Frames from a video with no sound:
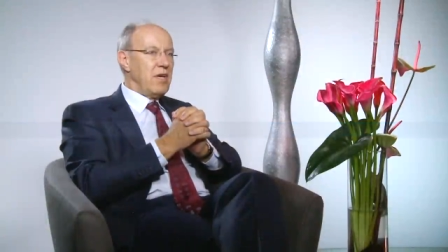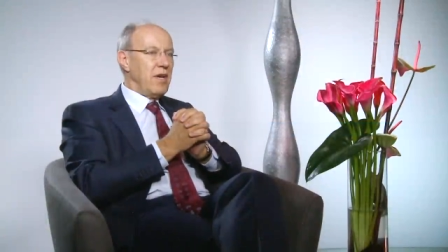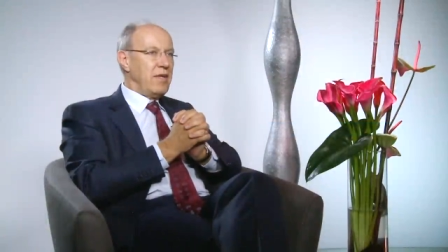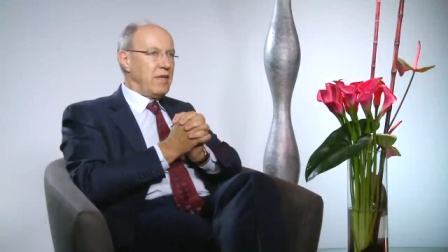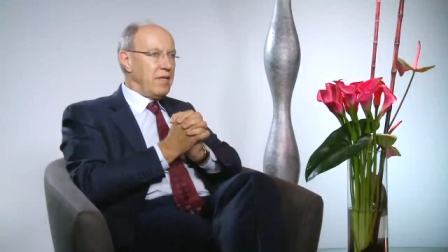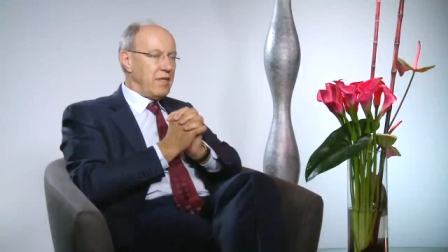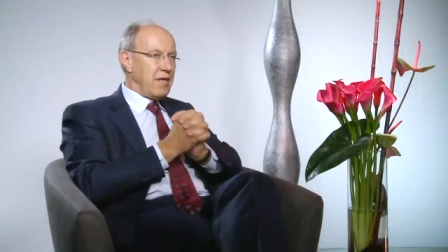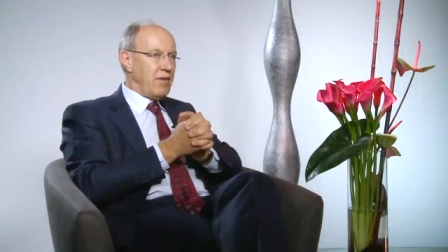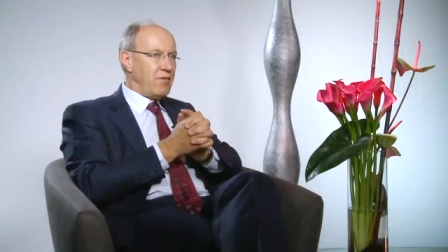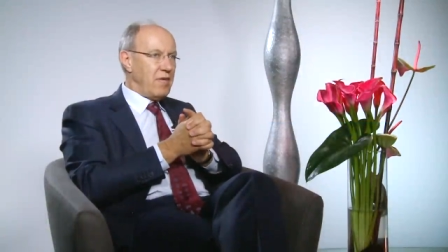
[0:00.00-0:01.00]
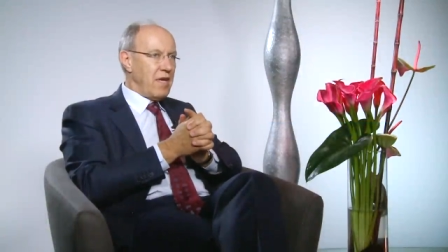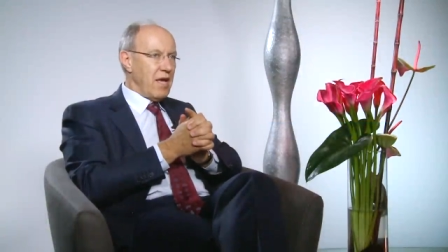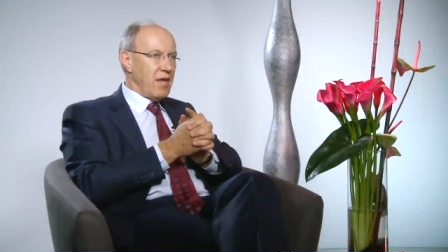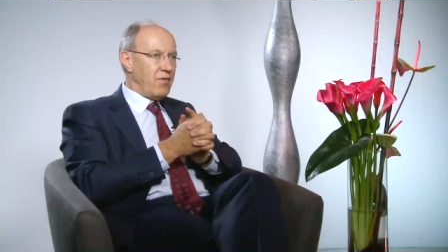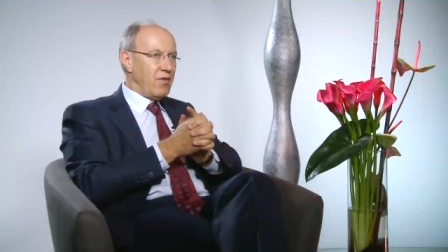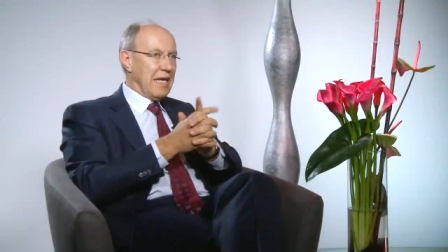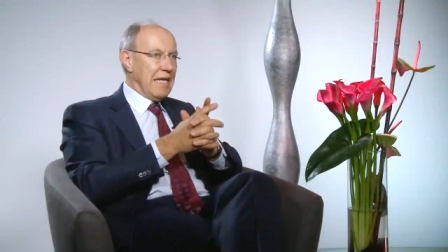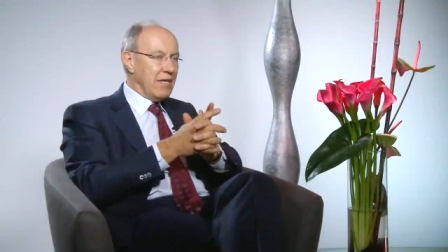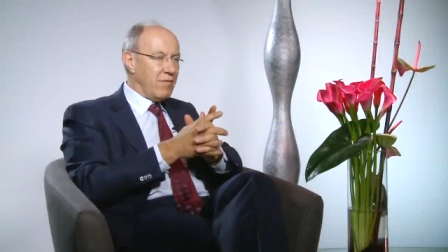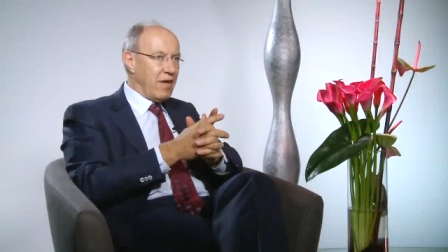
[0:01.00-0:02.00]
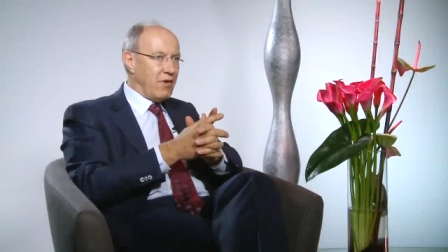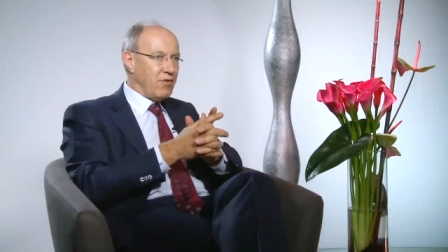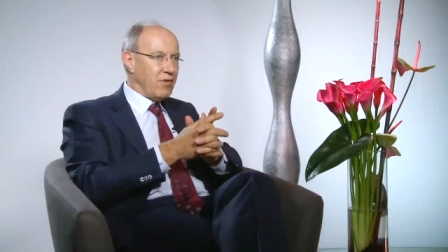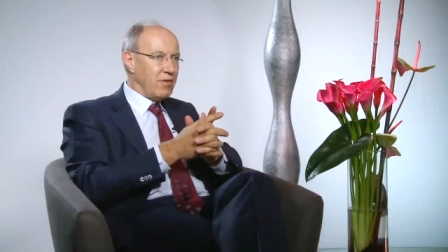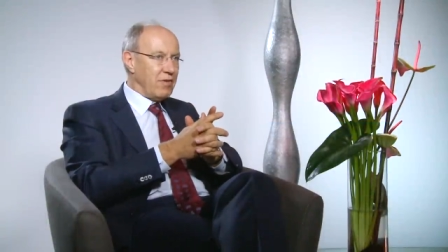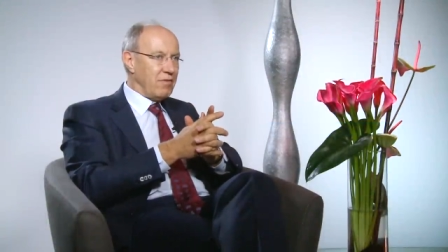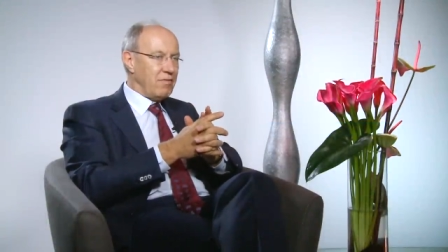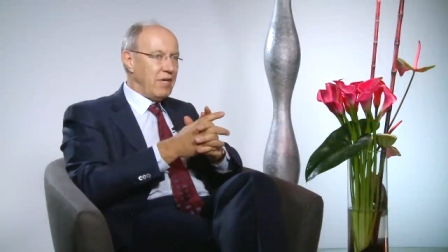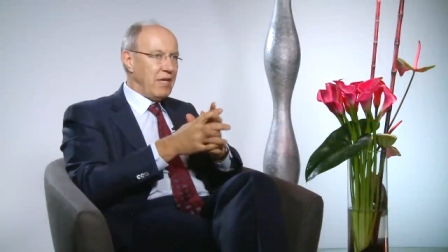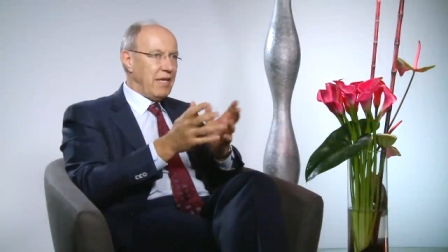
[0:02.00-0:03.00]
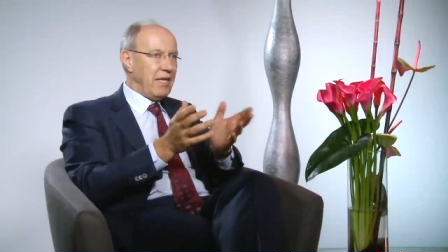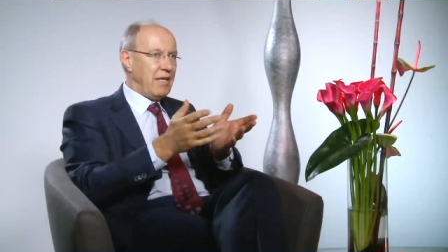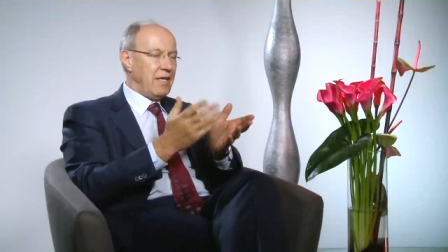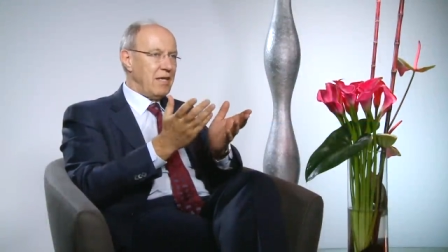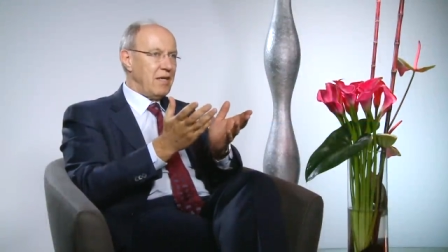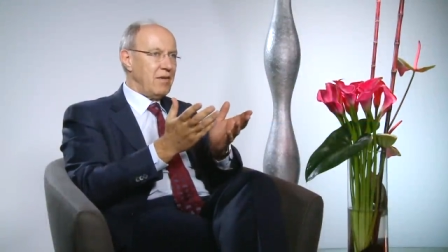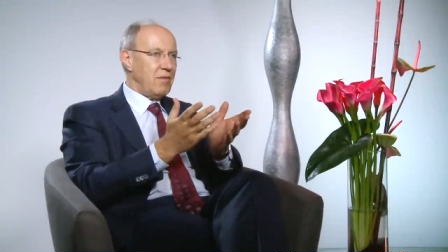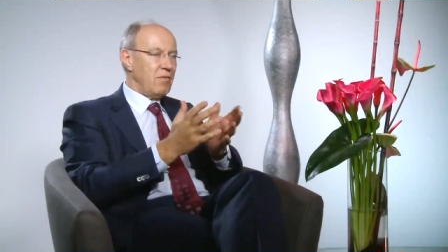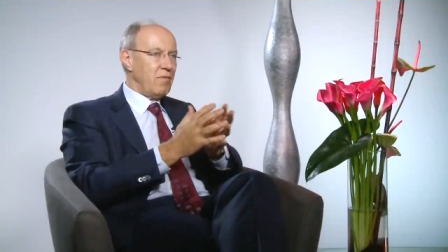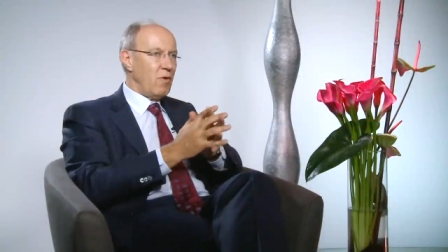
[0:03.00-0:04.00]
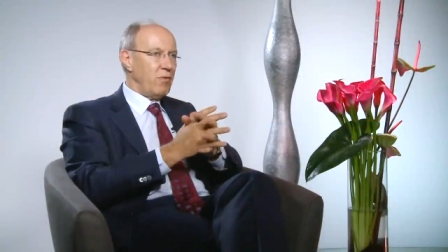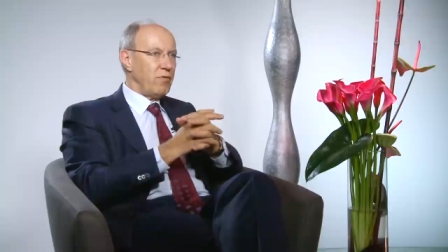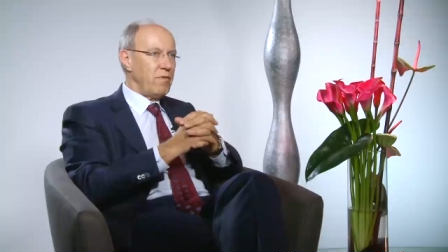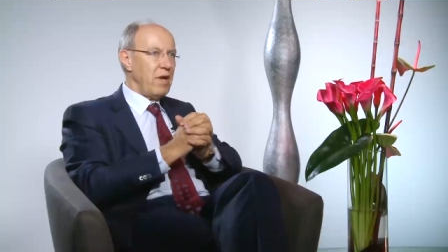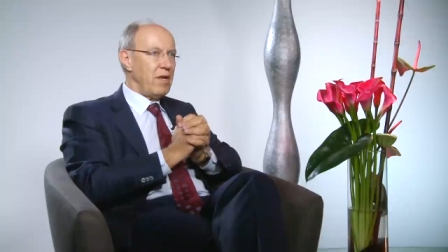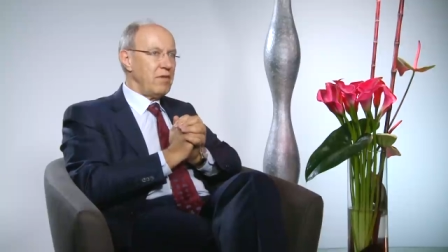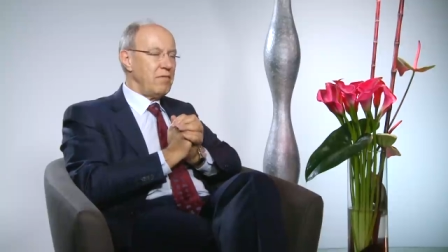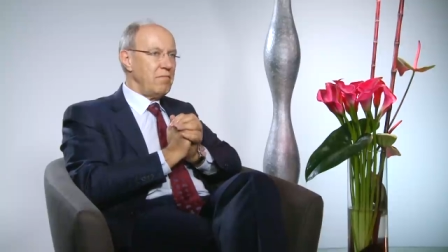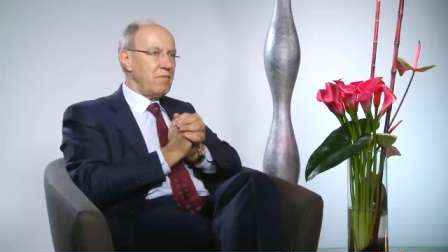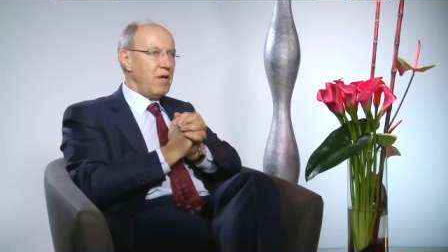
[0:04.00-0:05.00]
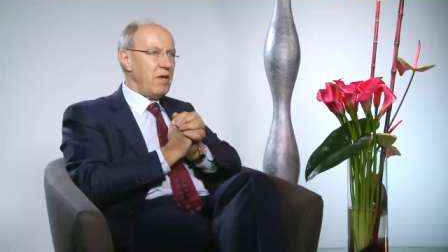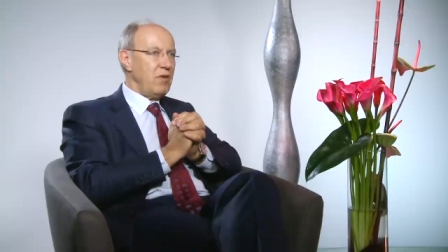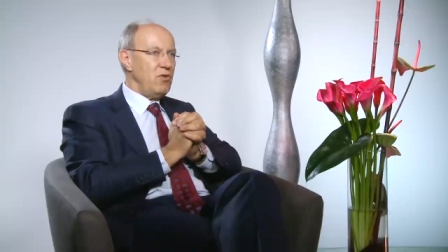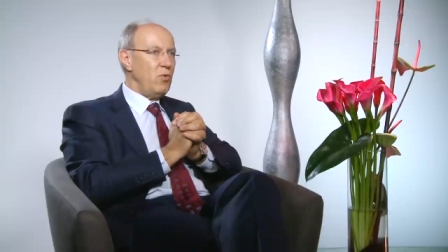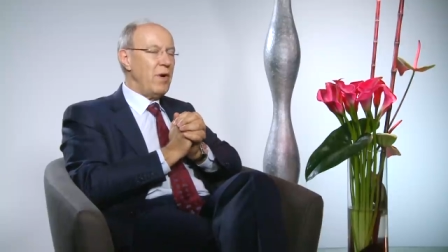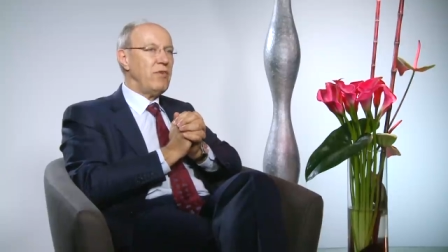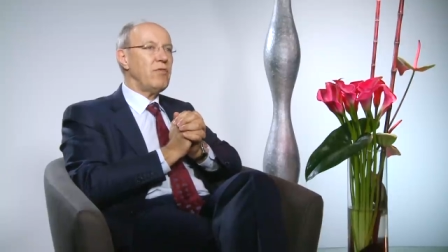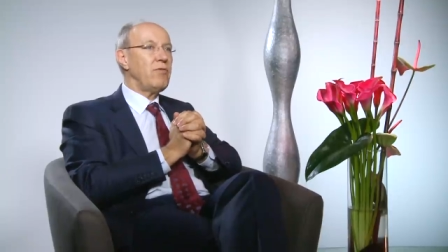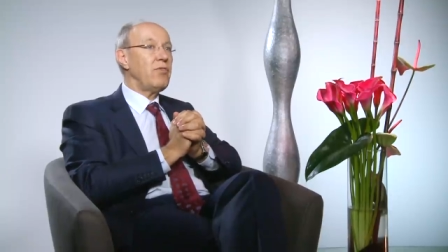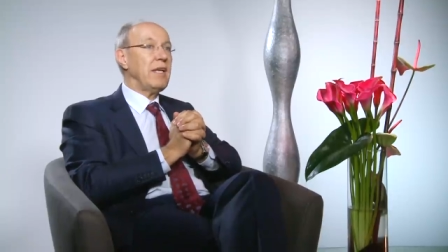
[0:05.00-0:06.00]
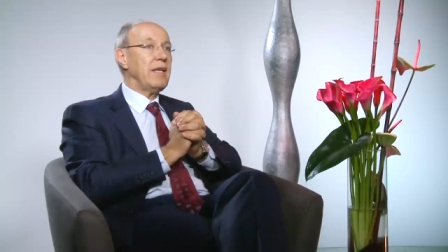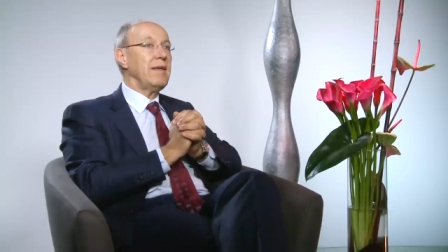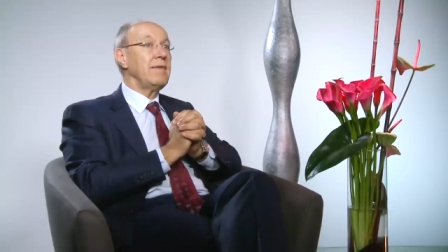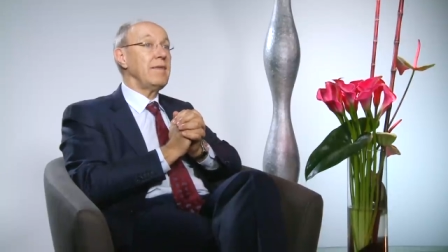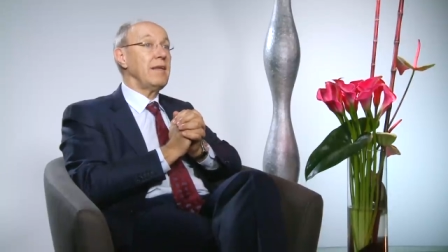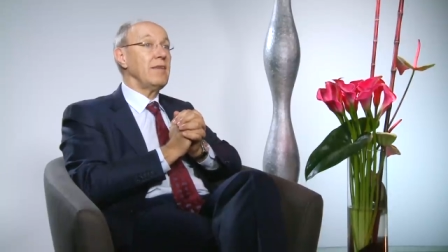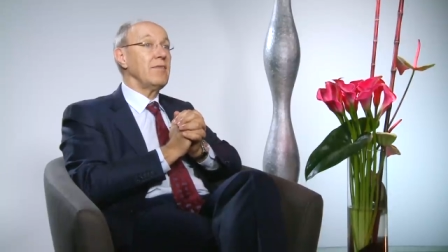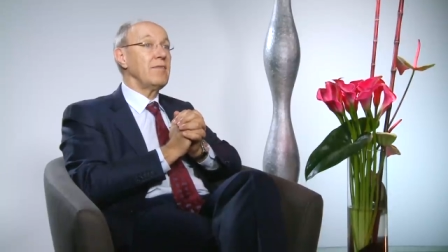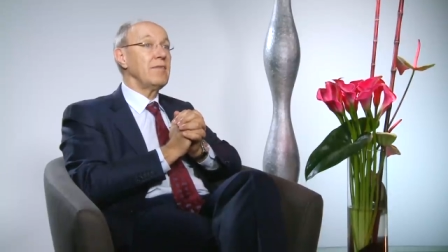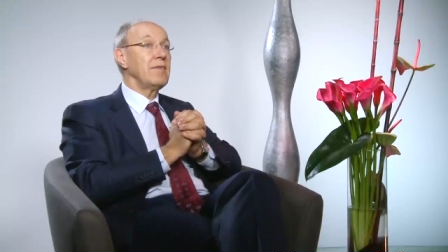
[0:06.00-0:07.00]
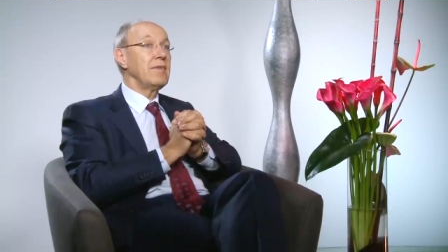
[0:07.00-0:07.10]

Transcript: I think in the case of the arts, innovation really uh, revolves around uh, new ways of seeing things.